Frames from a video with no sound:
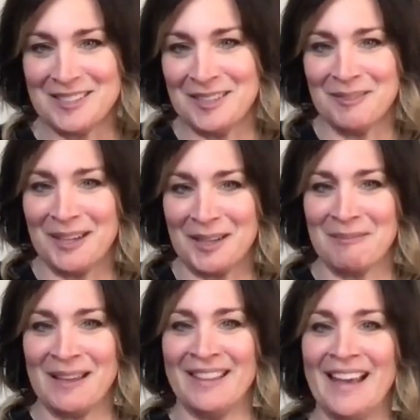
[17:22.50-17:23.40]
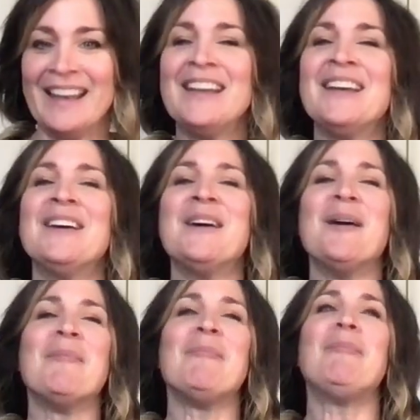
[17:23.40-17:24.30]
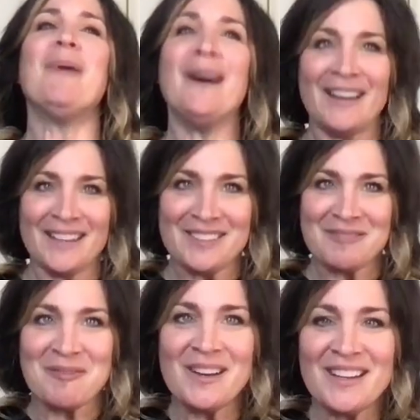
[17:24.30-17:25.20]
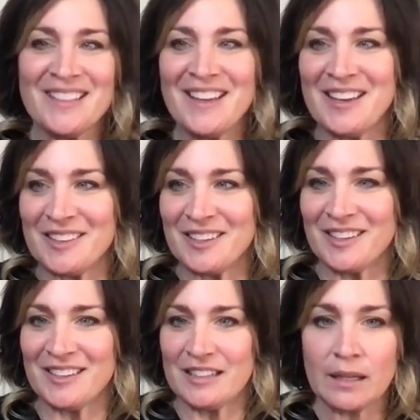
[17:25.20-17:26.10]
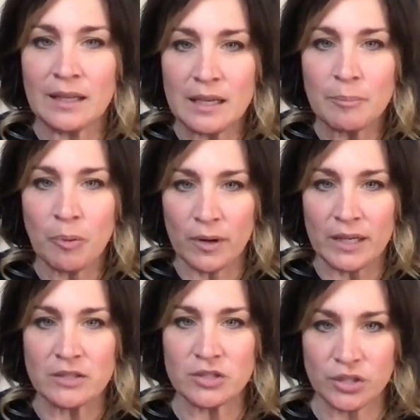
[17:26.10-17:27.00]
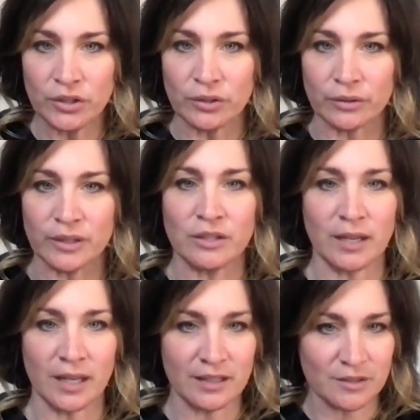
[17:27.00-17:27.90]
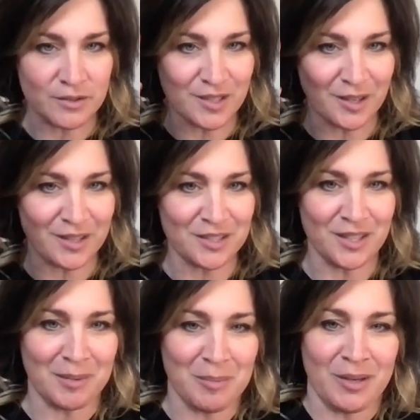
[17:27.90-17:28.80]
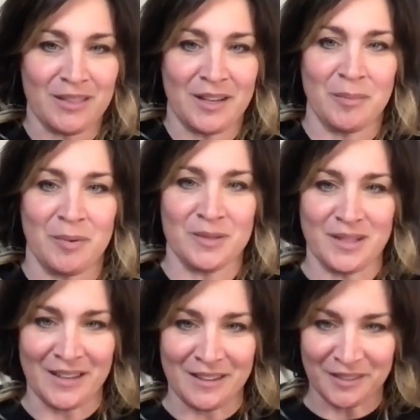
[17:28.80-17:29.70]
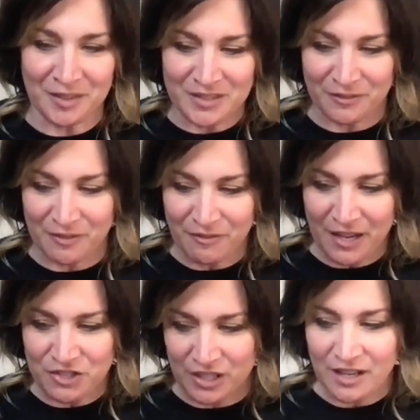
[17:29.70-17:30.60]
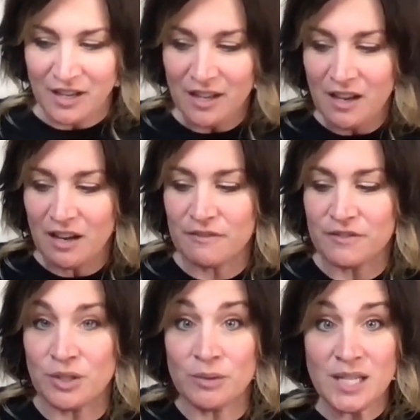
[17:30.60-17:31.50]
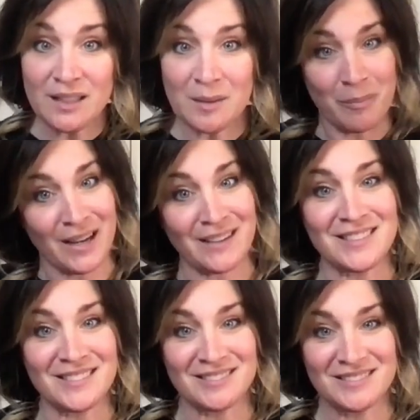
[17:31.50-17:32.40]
don't recommend that. But one of the other key points too, and you kind of started to talk about it there, but in a little different fashion, of don't take the bait.